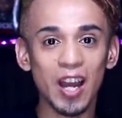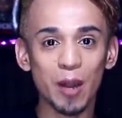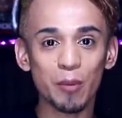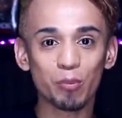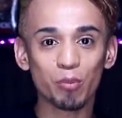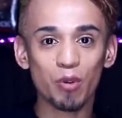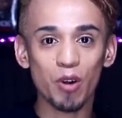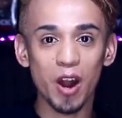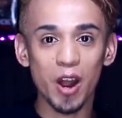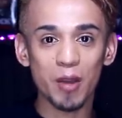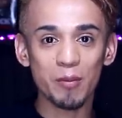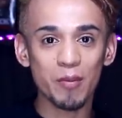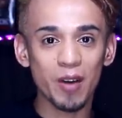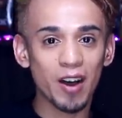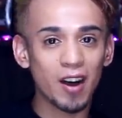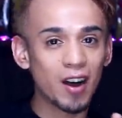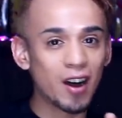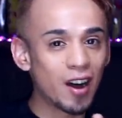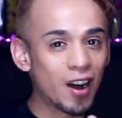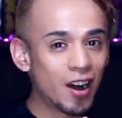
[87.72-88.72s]
guy prime
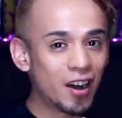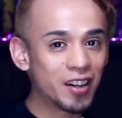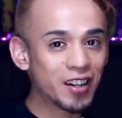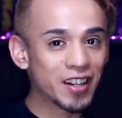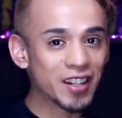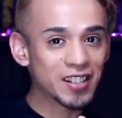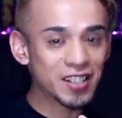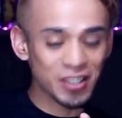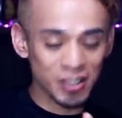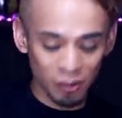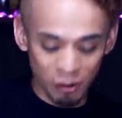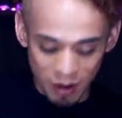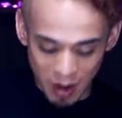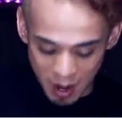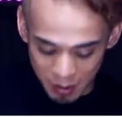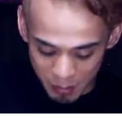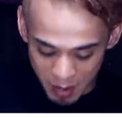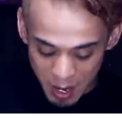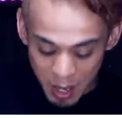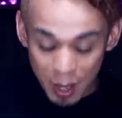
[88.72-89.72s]
on
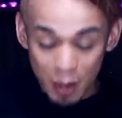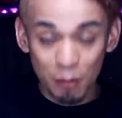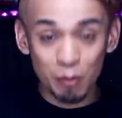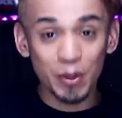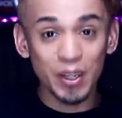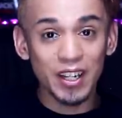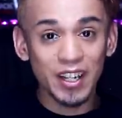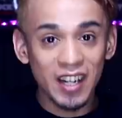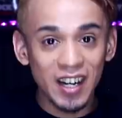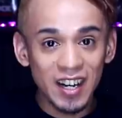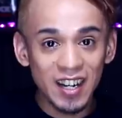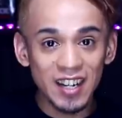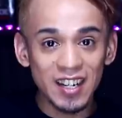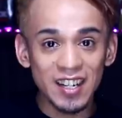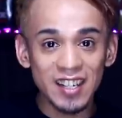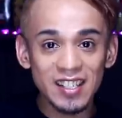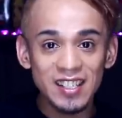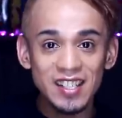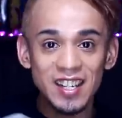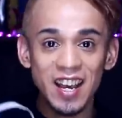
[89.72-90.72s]
instagram
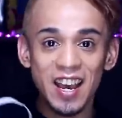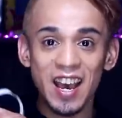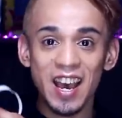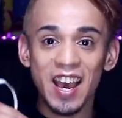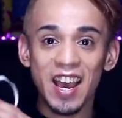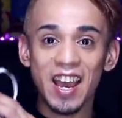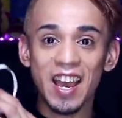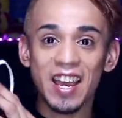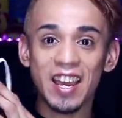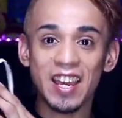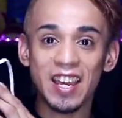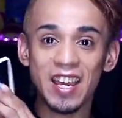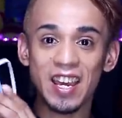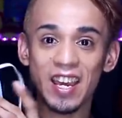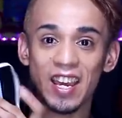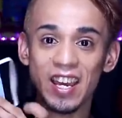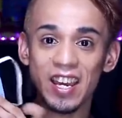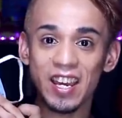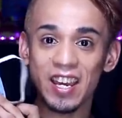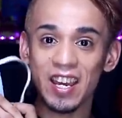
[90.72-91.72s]
because
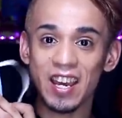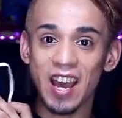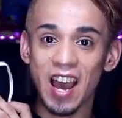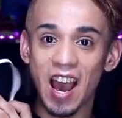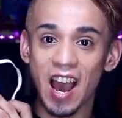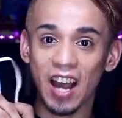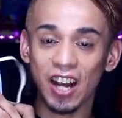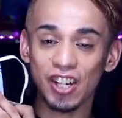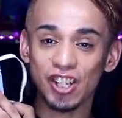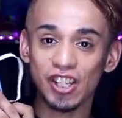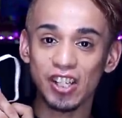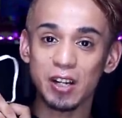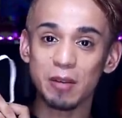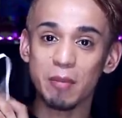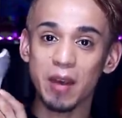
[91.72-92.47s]
he actually